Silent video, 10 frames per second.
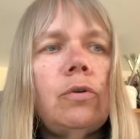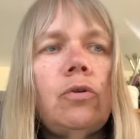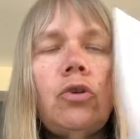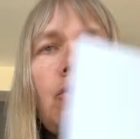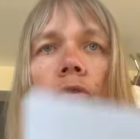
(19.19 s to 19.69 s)

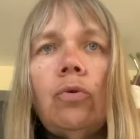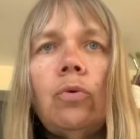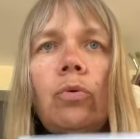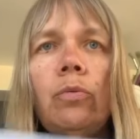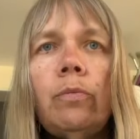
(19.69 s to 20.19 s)

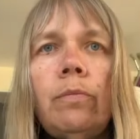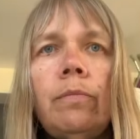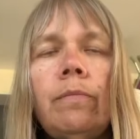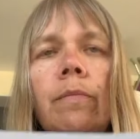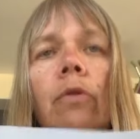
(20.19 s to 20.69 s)

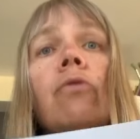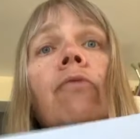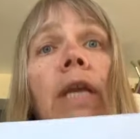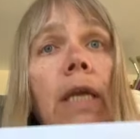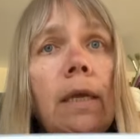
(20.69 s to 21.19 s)

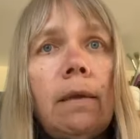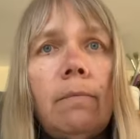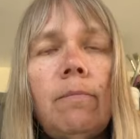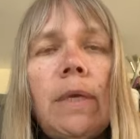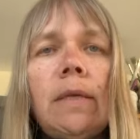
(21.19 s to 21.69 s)
3
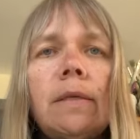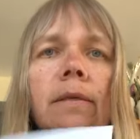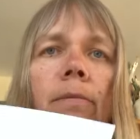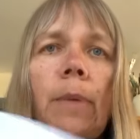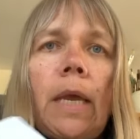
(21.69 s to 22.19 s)
pieces
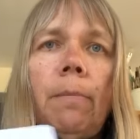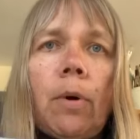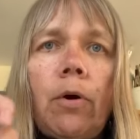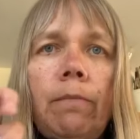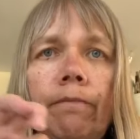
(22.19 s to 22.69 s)
of
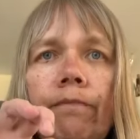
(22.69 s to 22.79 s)
paper